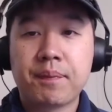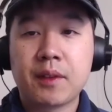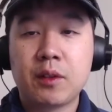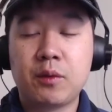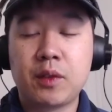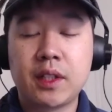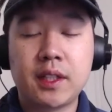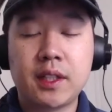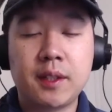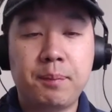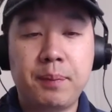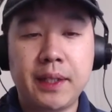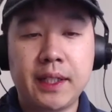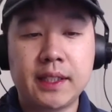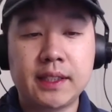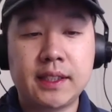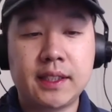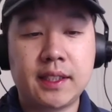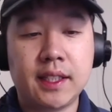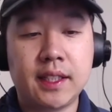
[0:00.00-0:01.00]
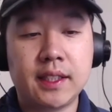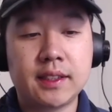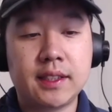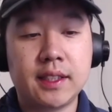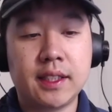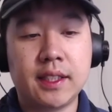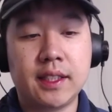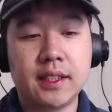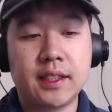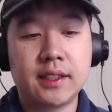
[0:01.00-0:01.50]
one of the biggest things
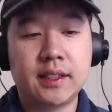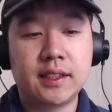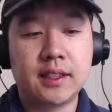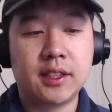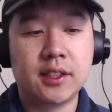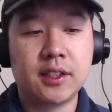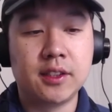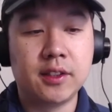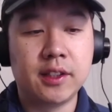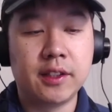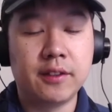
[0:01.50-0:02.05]
is to